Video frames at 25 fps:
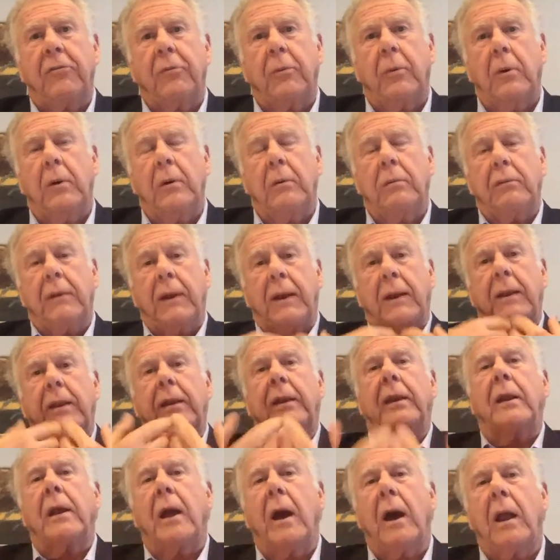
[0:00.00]
will get
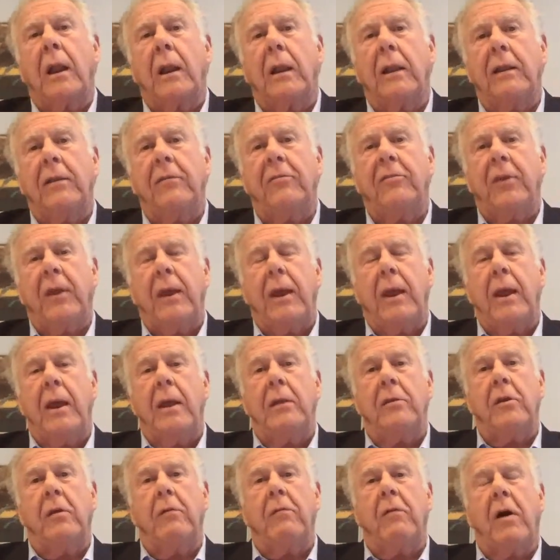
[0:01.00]
into college,
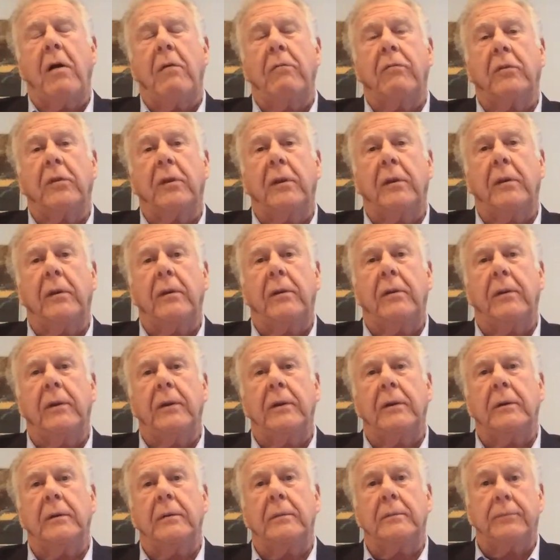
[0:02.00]
and you've often
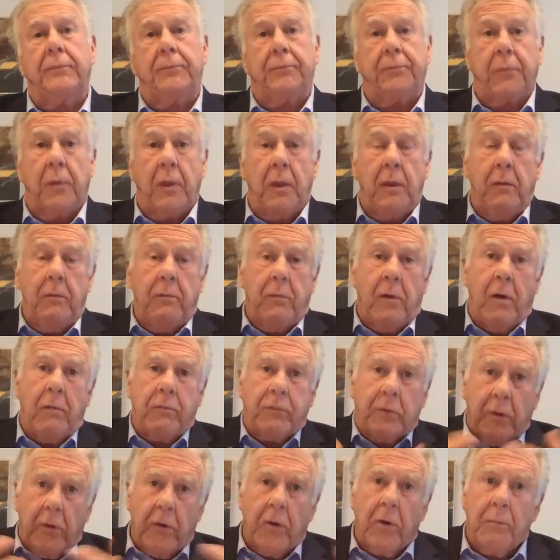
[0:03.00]

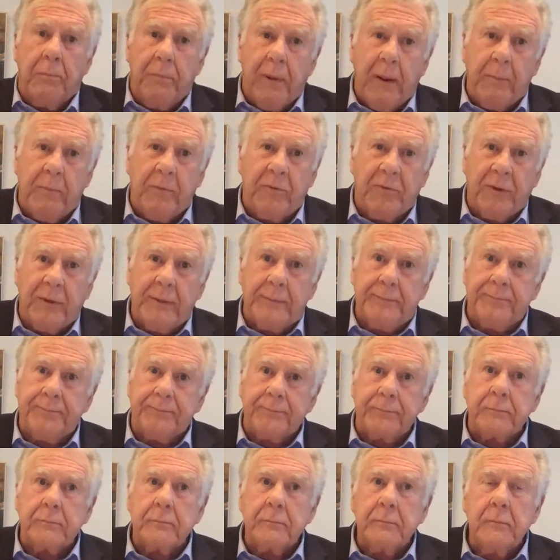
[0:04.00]
heard people say,
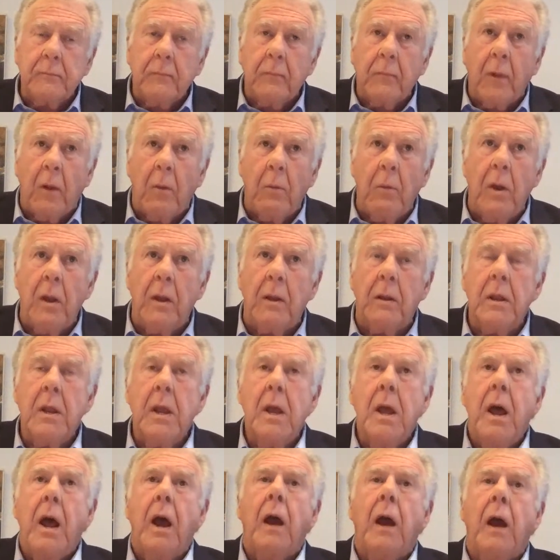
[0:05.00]
"Well,
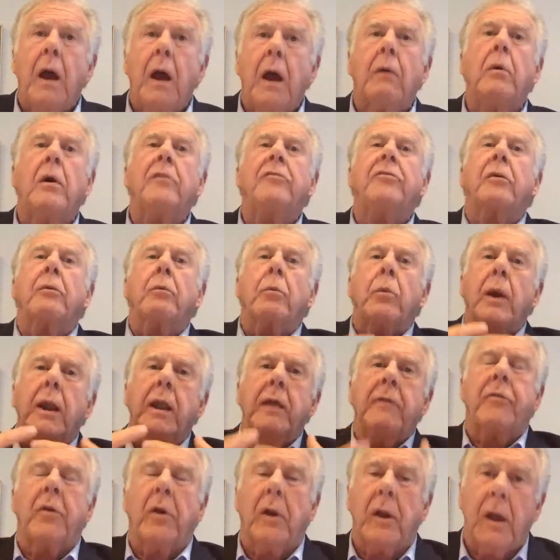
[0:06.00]
I wasn't
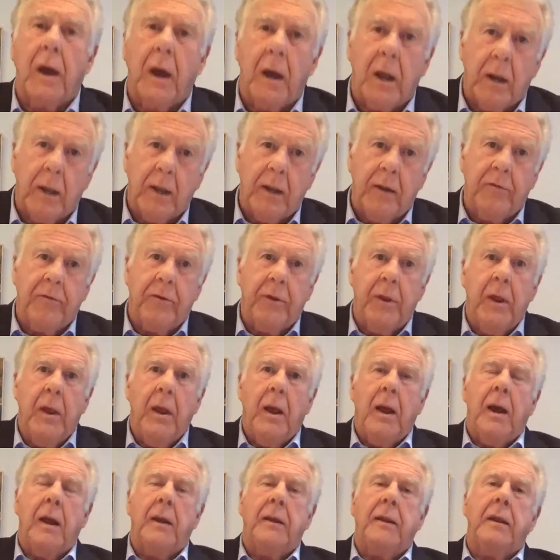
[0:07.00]
ready for college.
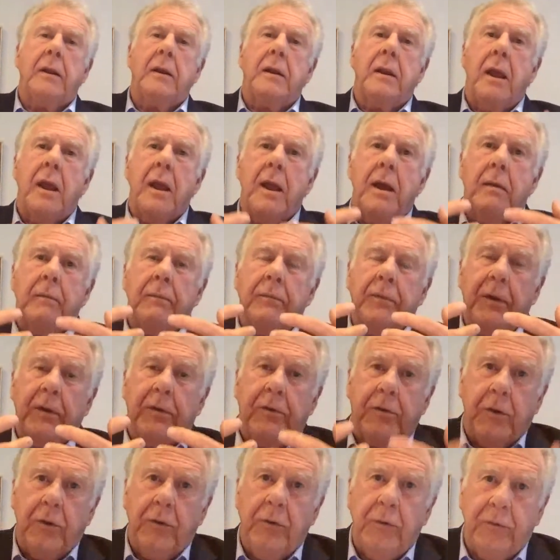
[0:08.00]
I didn't have the
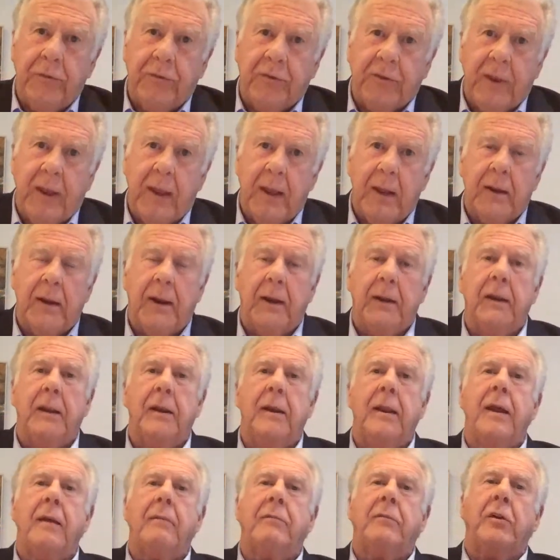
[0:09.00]
tool set. I
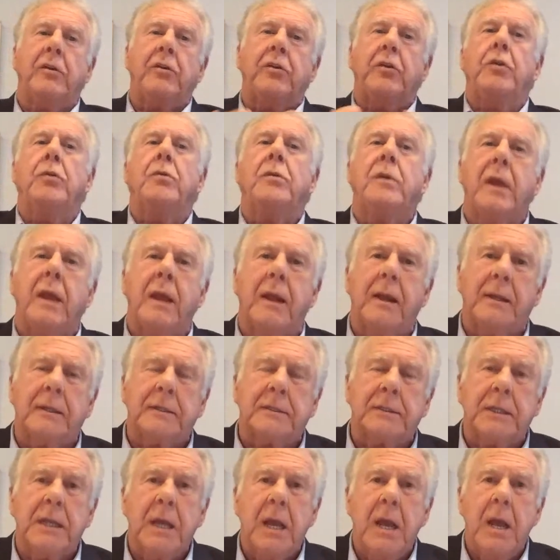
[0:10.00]
didn't have the
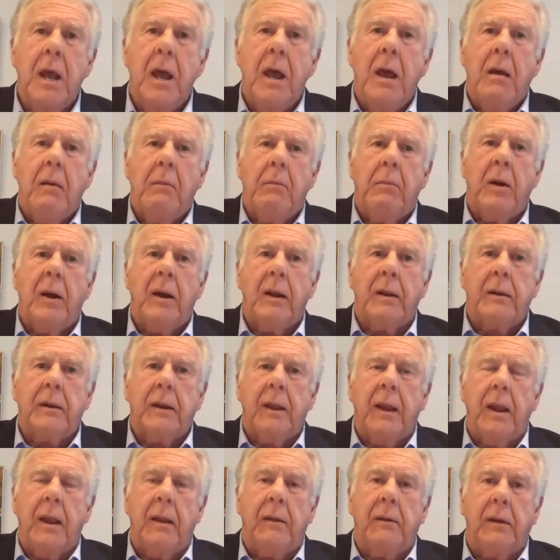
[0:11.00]
toolkits, but
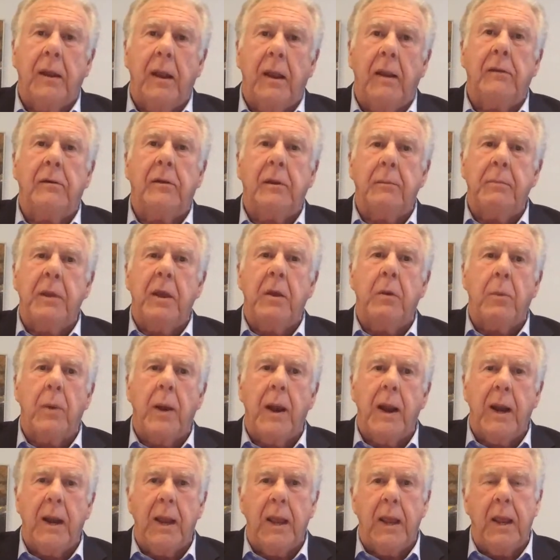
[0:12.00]
and to be
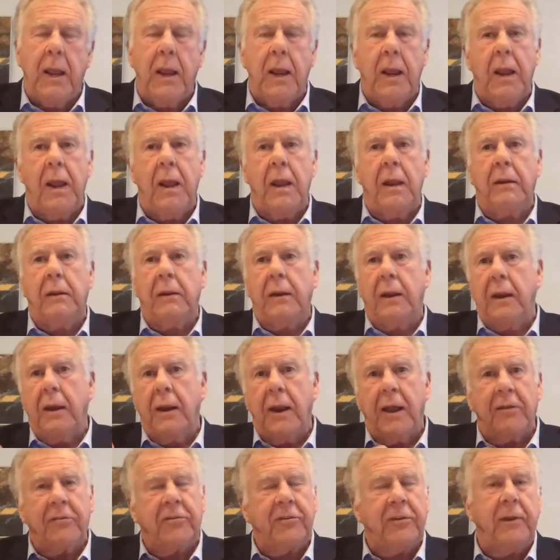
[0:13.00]
ready." And
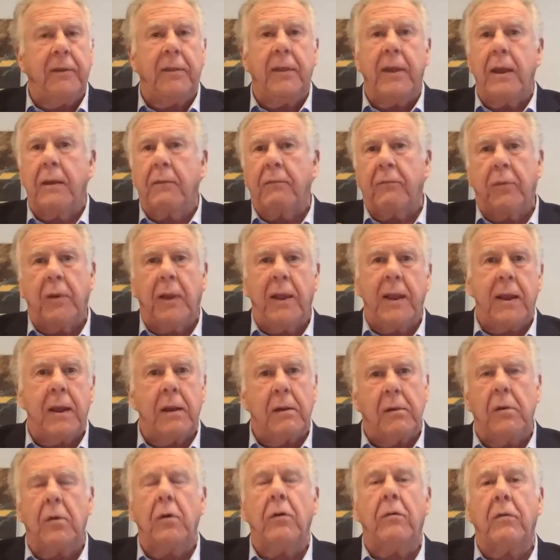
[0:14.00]
I see that play
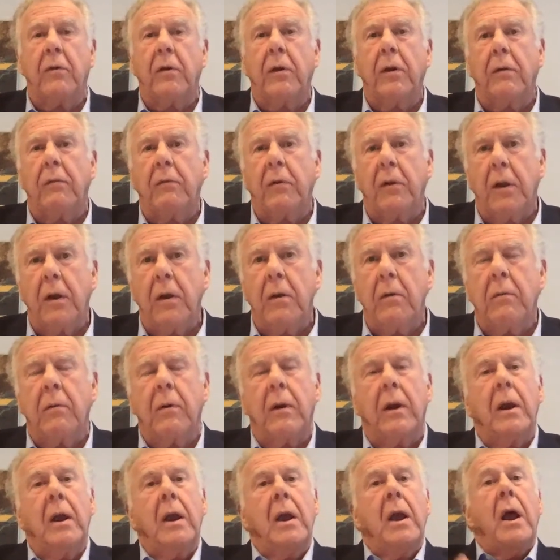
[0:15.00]
out over and over and
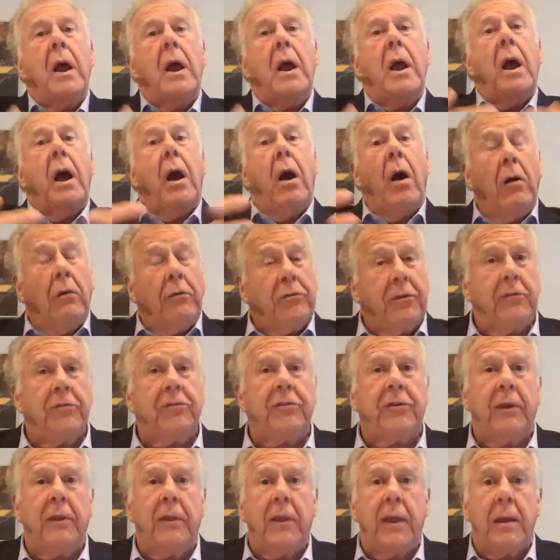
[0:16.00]
over. I also
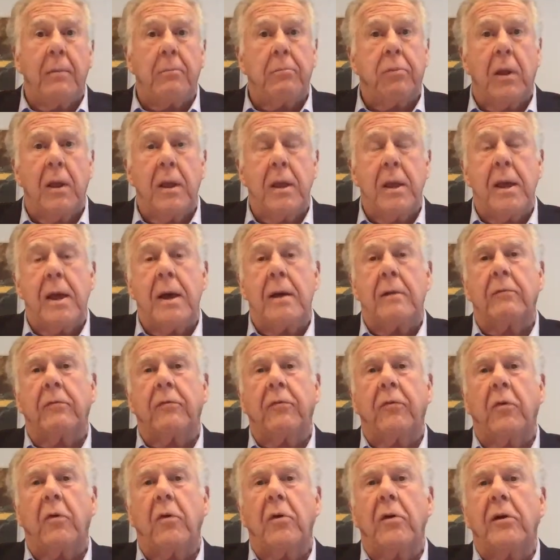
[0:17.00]
see that play
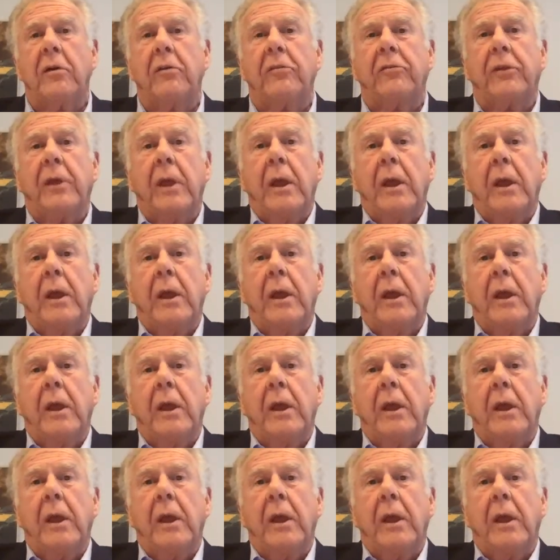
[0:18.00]
out for